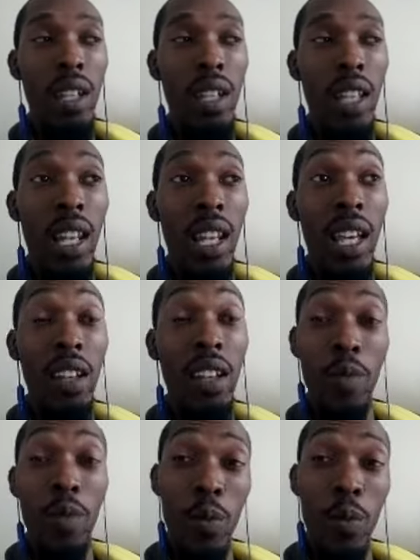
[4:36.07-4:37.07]
a lot of
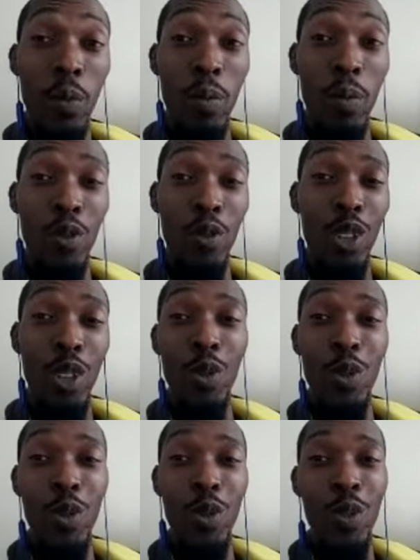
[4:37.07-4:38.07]
people build really
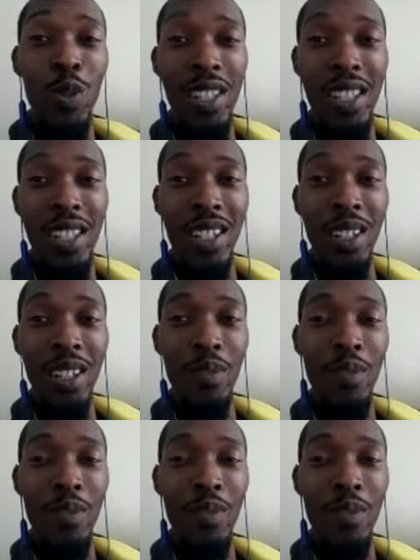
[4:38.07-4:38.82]
cool stuff.